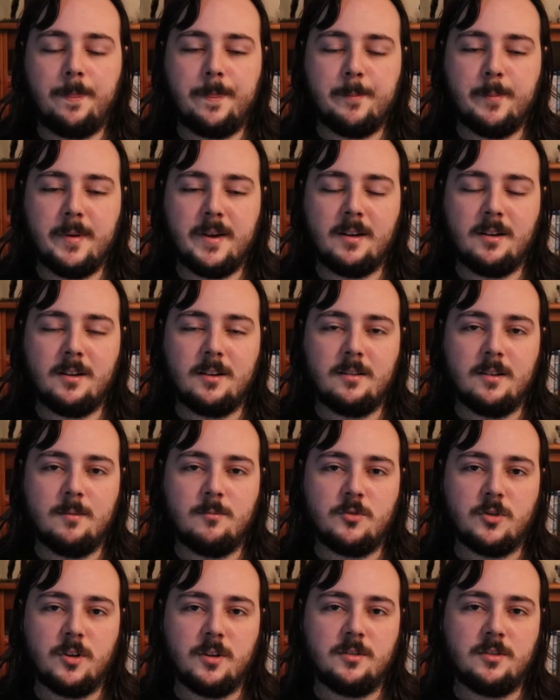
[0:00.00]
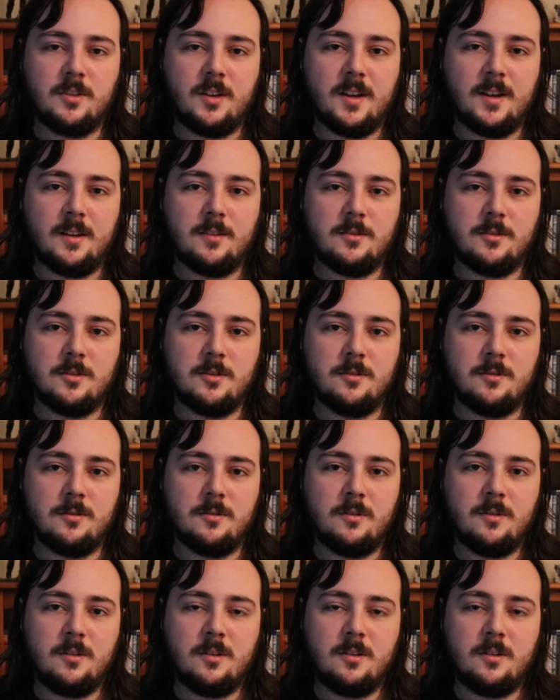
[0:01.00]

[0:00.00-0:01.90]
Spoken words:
mainly them trying to get into